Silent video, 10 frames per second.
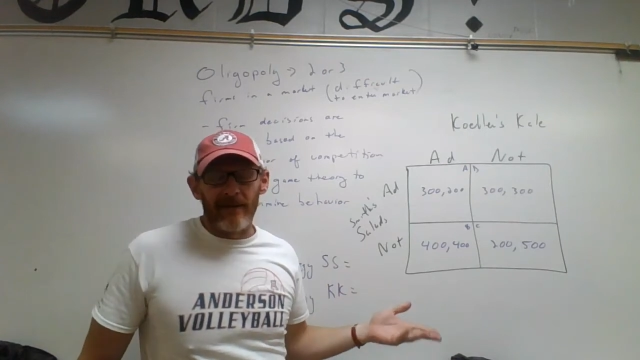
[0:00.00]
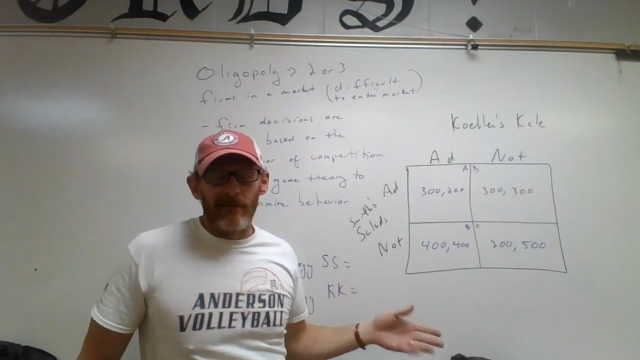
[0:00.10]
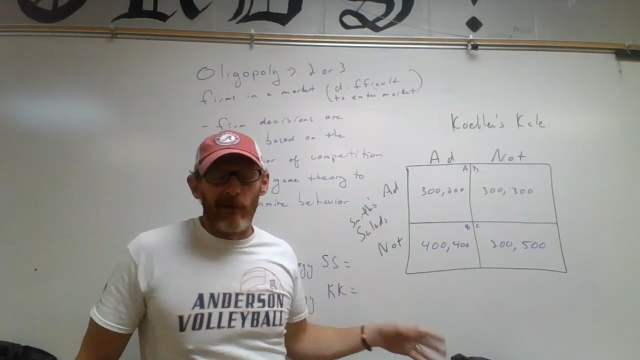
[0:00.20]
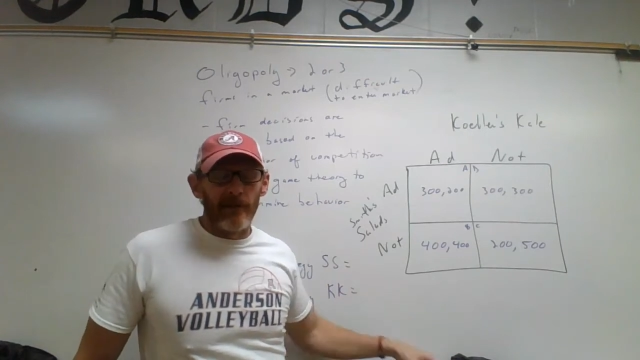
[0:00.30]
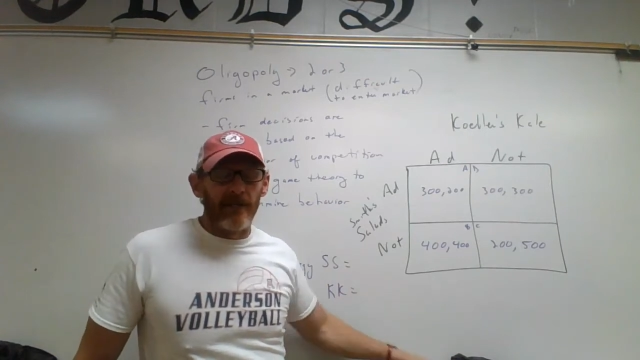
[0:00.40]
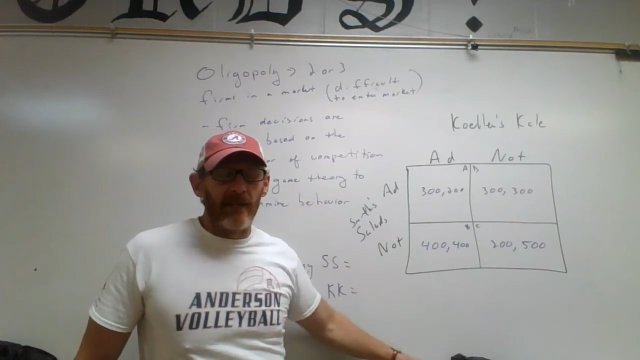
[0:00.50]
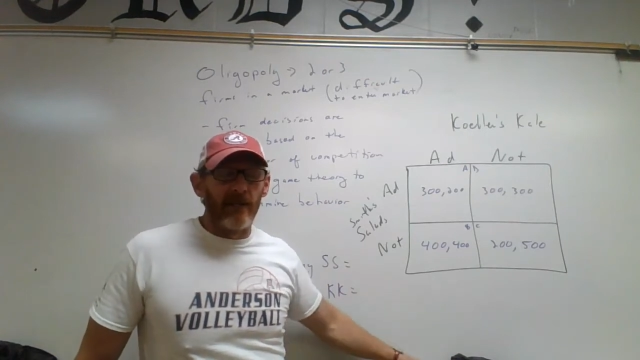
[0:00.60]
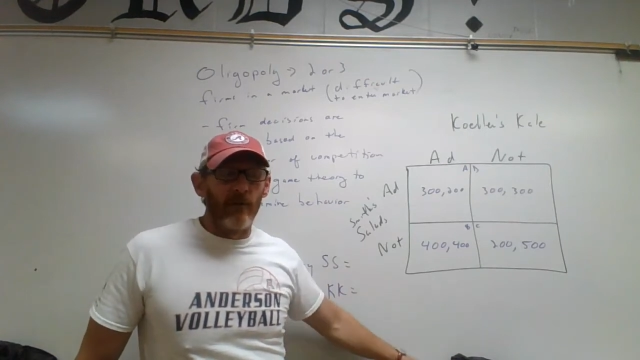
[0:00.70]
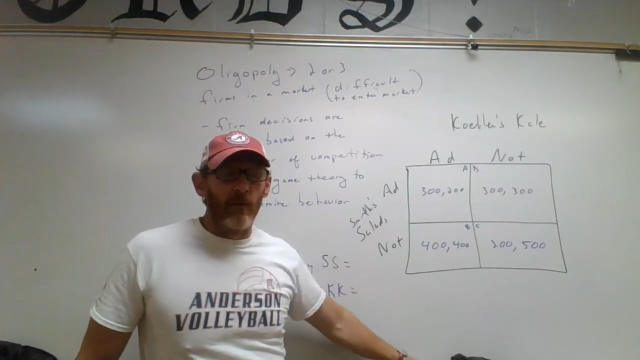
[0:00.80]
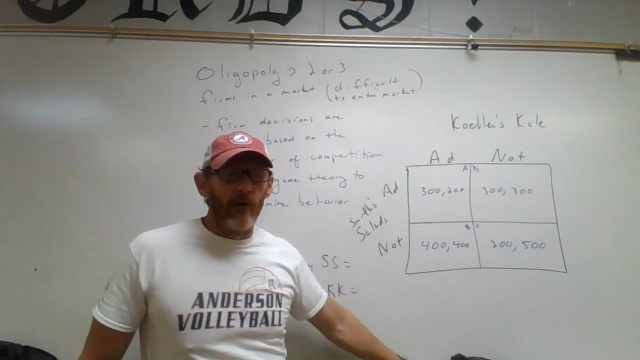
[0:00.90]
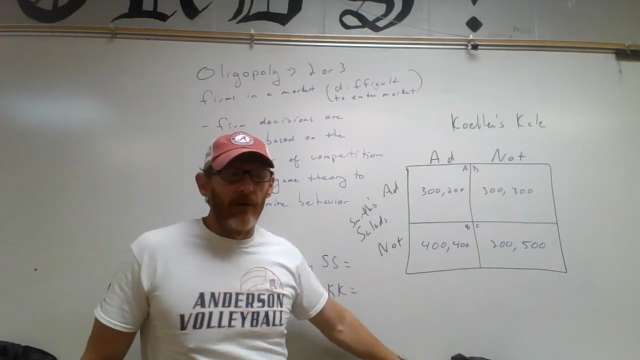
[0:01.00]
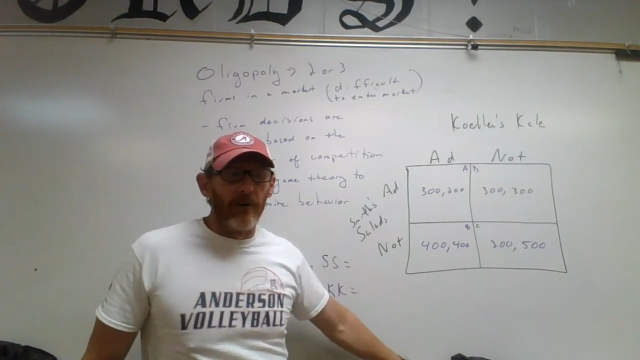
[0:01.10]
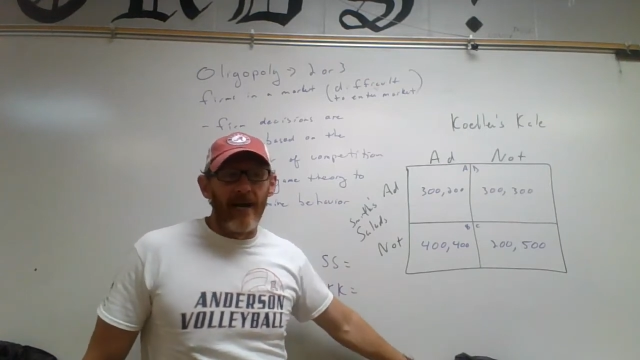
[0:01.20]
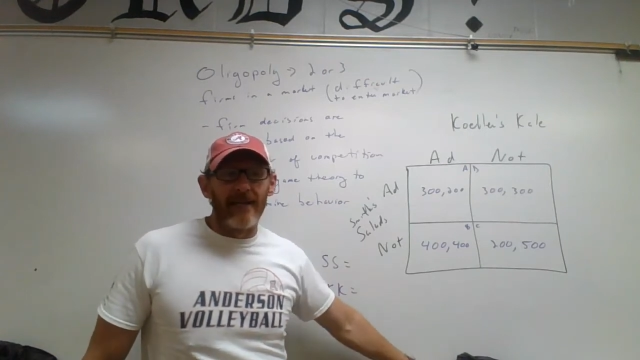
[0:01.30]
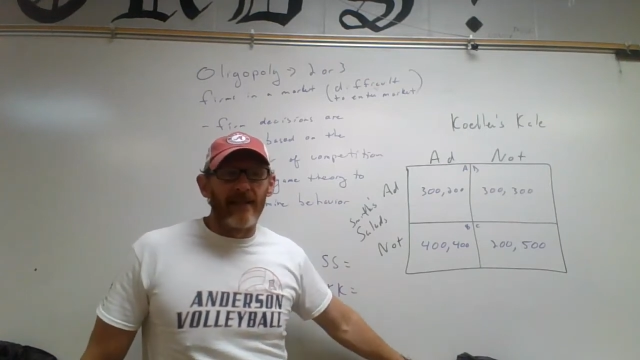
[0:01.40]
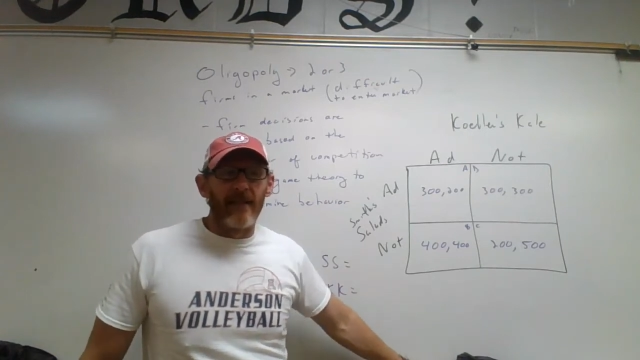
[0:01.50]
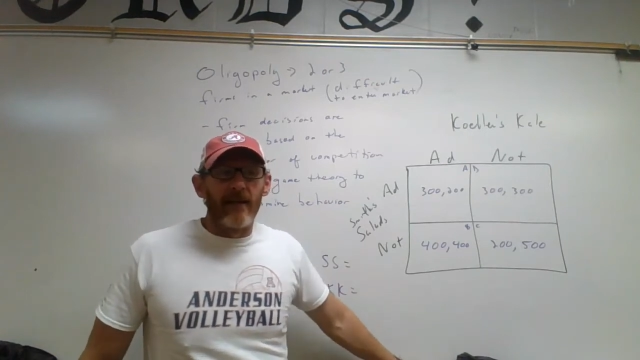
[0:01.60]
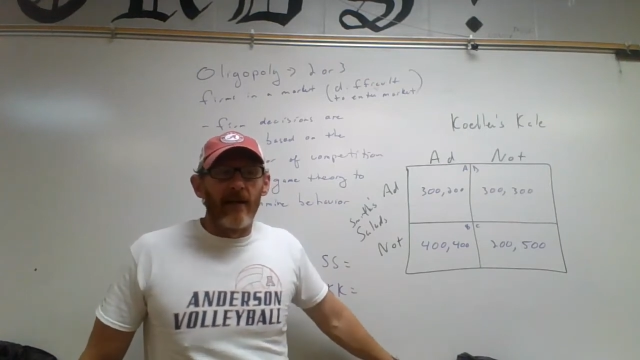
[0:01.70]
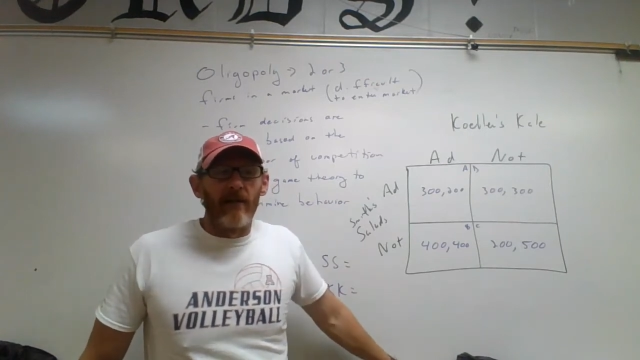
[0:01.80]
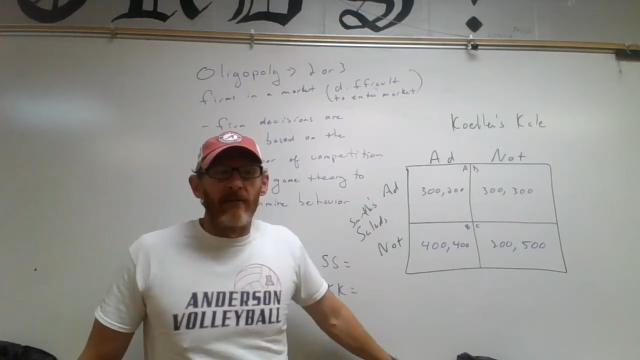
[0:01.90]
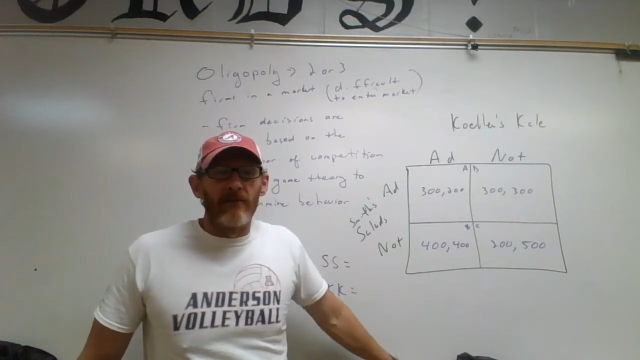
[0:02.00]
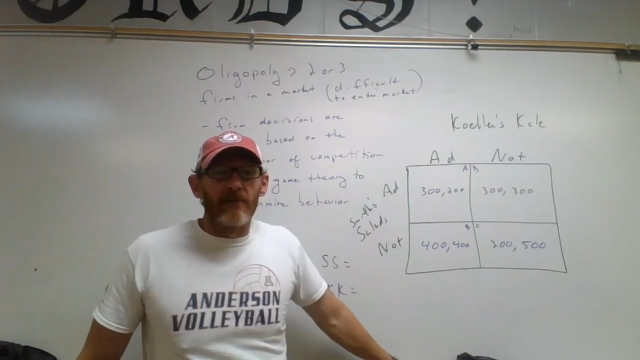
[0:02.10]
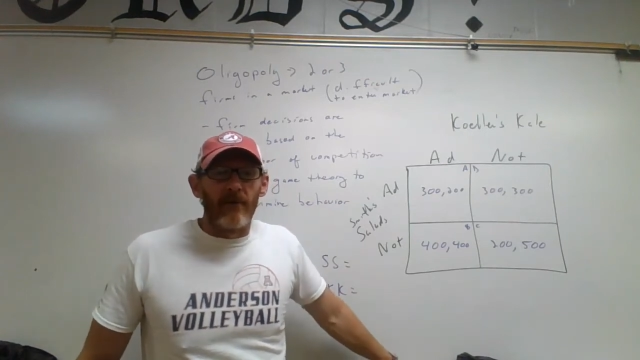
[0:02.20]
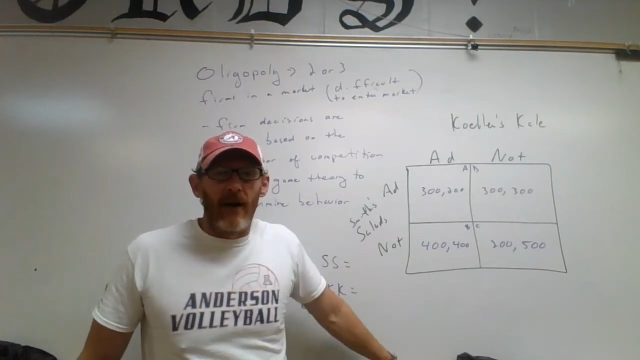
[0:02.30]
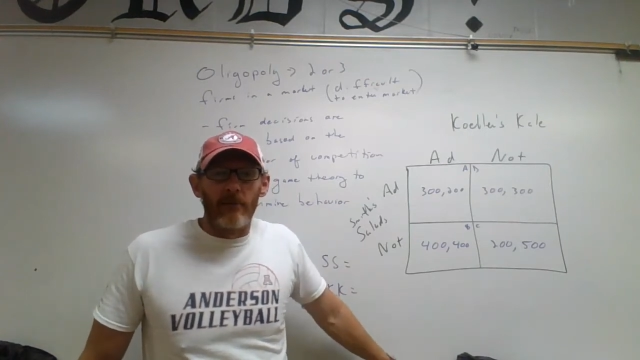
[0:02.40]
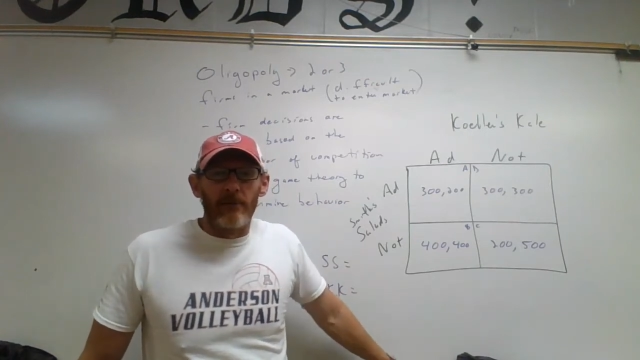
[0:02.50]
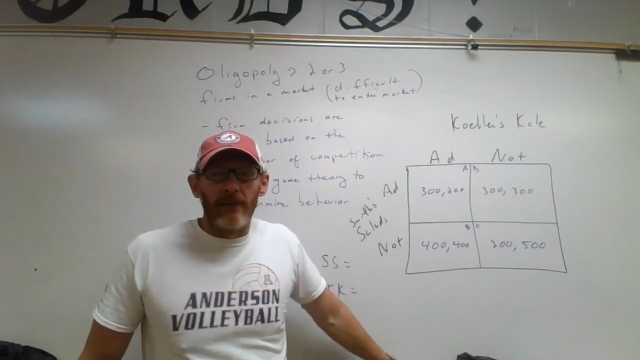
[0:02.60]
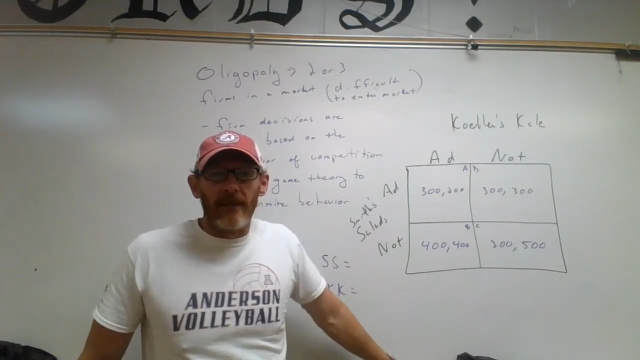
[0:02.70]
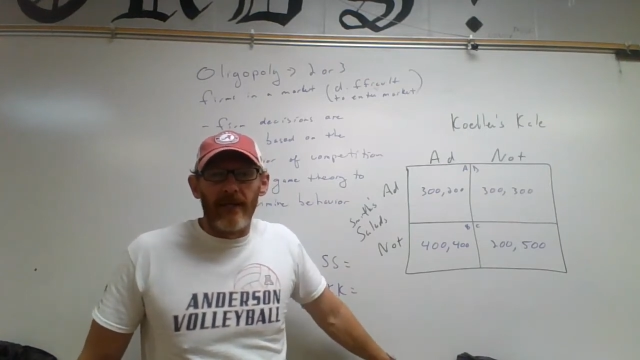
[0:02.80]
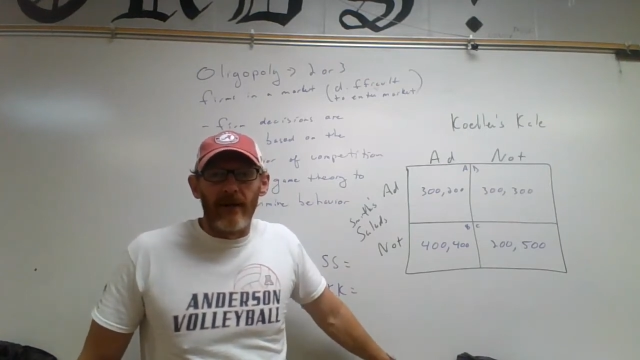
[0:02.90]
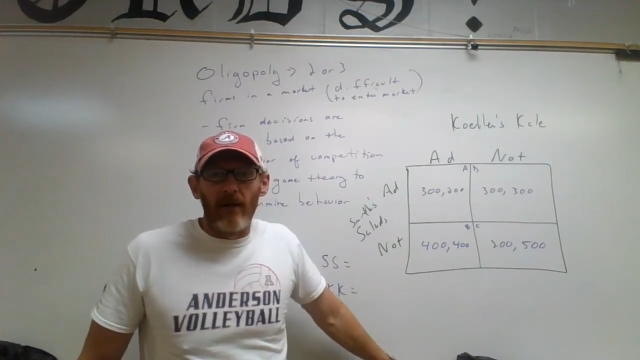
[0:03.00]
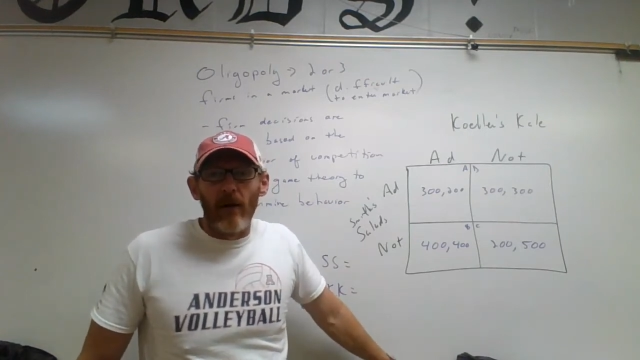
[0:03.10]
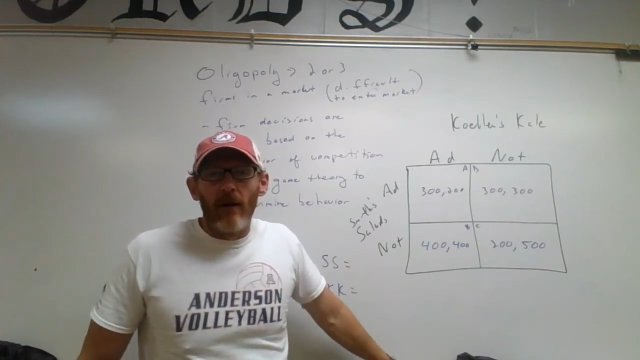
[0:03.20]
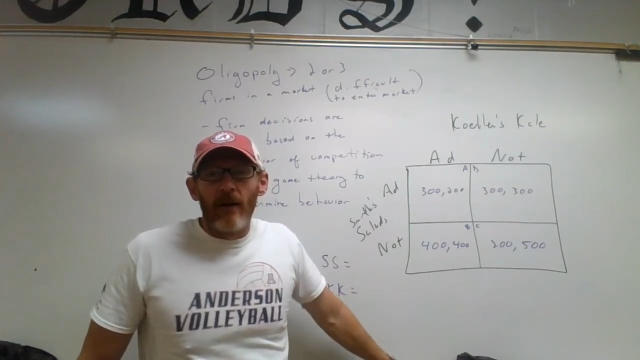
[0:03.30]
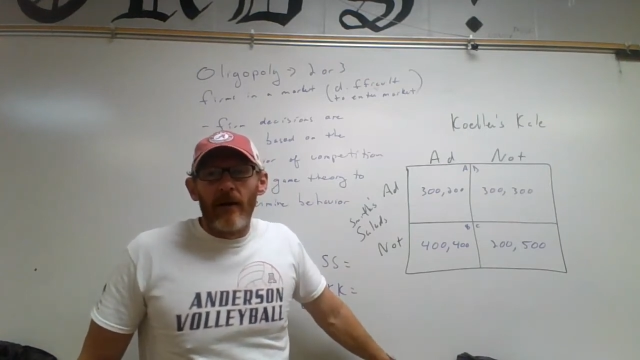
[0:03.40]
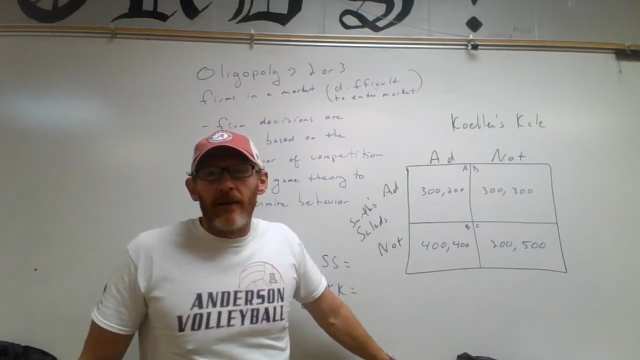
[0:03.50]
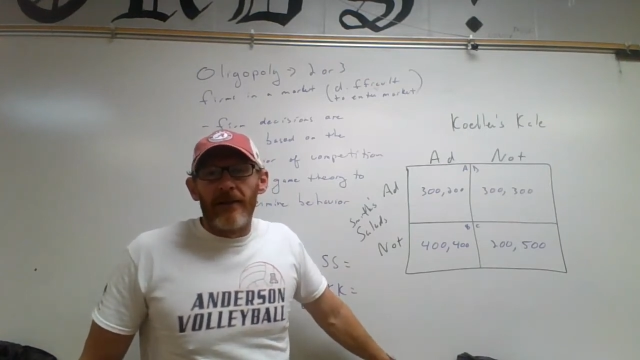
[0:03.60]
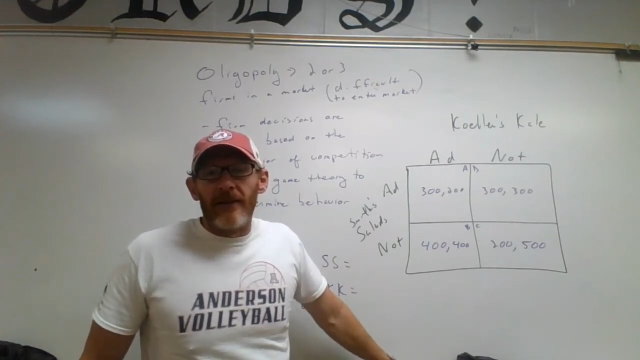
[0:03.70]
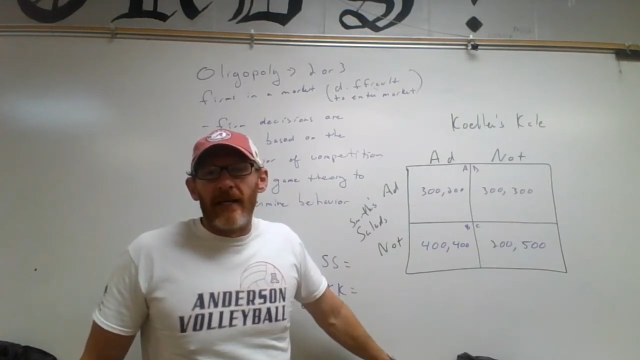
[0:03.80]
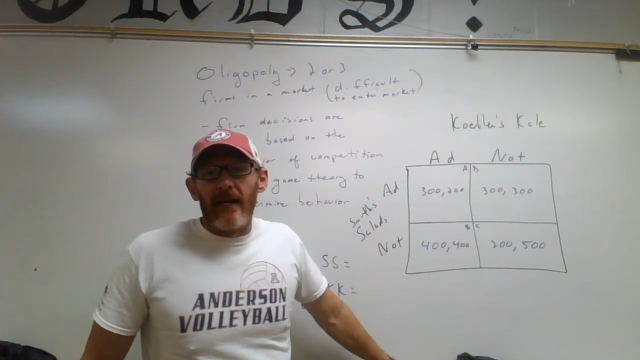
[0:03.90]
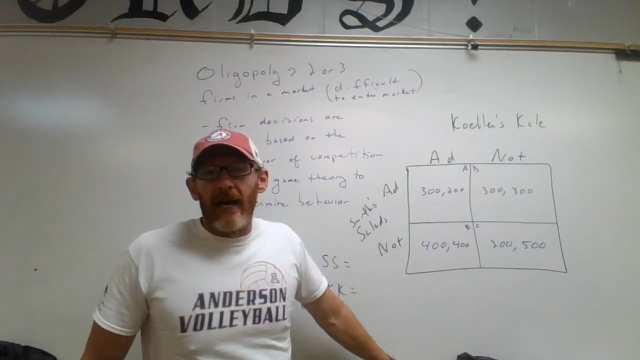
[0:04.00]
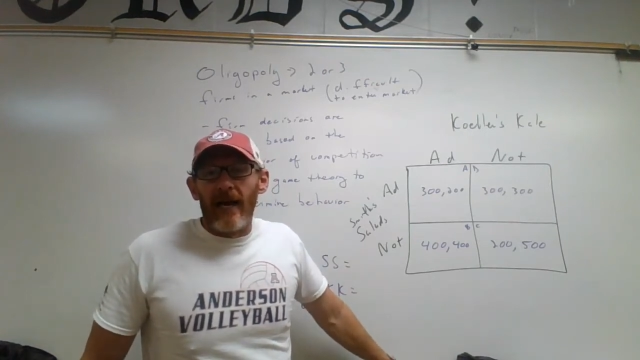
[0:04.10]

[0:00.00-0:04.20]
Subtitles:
market in the world that I could think of is probably the